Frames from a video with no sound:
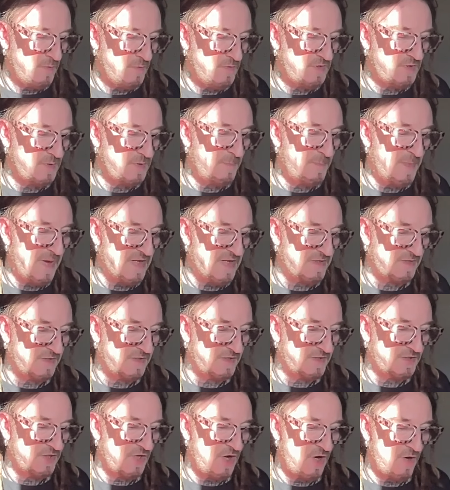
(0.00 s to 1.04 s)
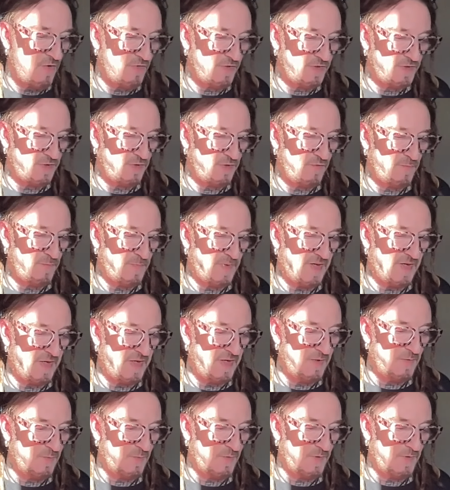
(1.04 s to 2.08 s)
Who's the best guitarist you've
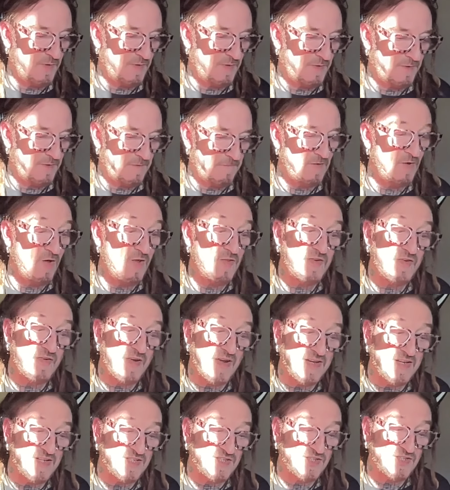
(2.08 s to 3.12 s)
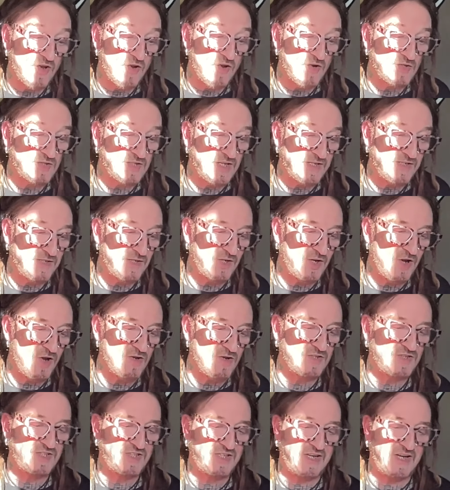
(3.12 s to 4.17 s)
played with? And are there any songs that you
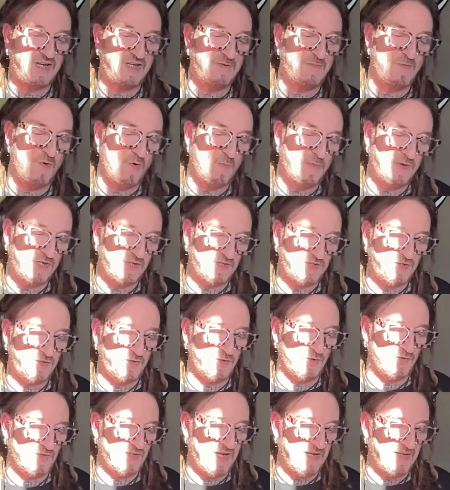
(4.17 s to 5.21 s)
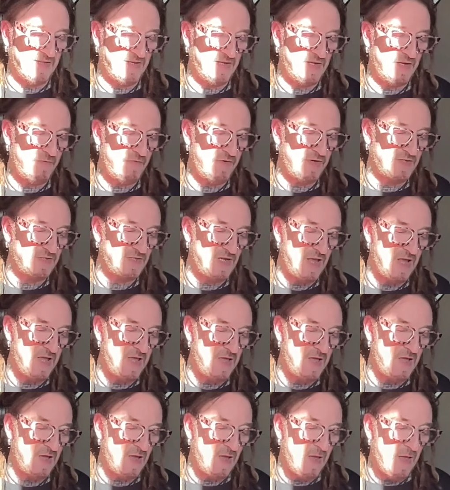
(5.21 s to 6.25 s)
can't sing anymore because you don't like the lyrics?
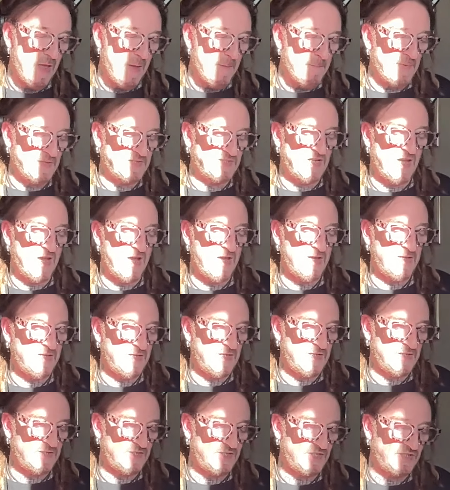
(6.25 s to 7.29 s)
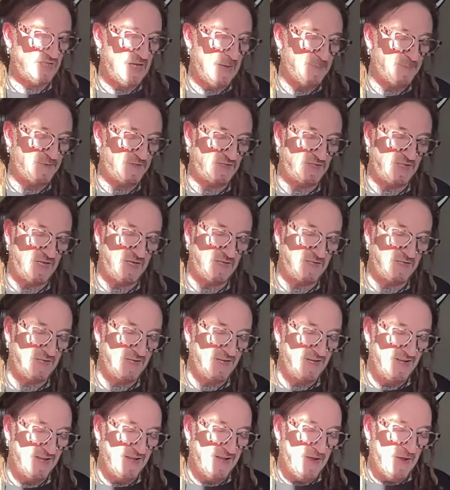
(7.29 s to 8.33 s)
Matthias Skepsted.
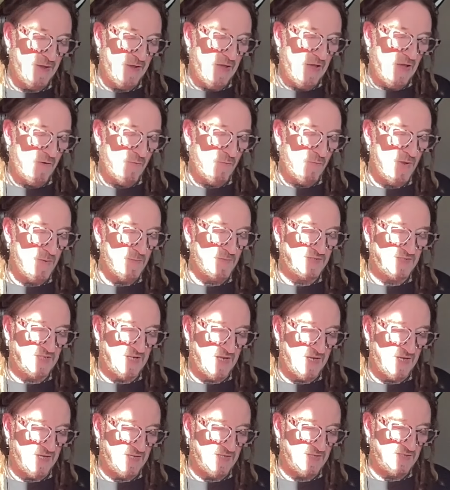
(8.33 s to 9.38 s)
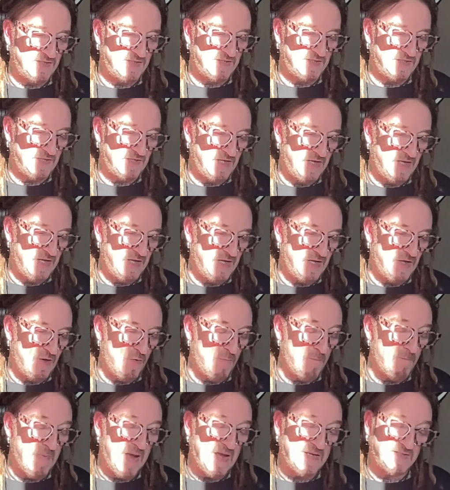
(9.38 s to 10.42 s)
Well, Matthias,
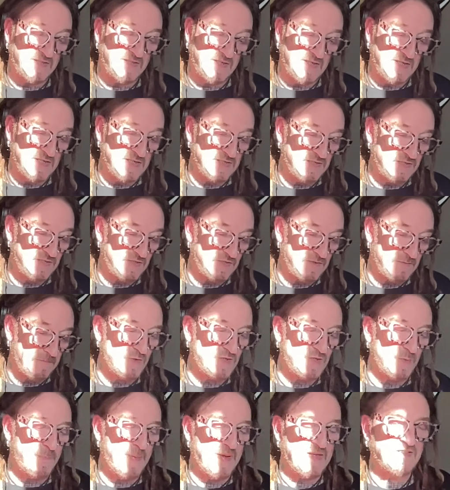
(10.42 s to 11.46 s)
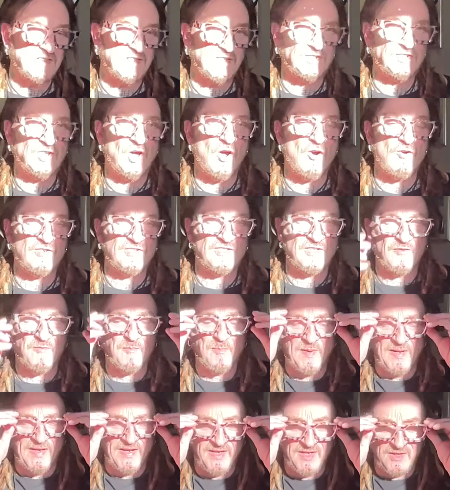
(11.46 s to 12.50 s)
or Matthias. Who's the best guitarist
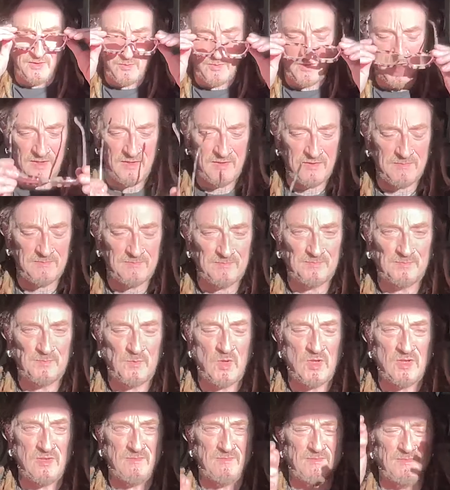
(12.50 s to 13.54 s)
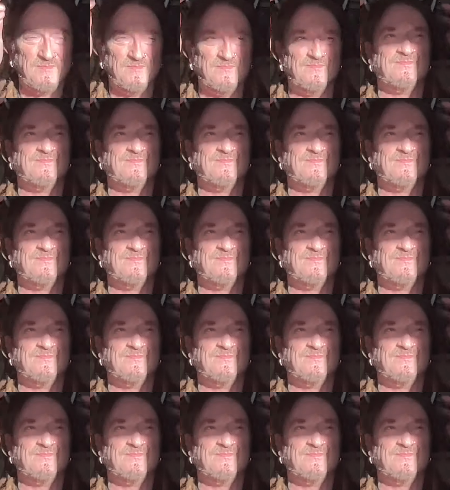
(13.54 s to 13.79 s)
I've played with? What?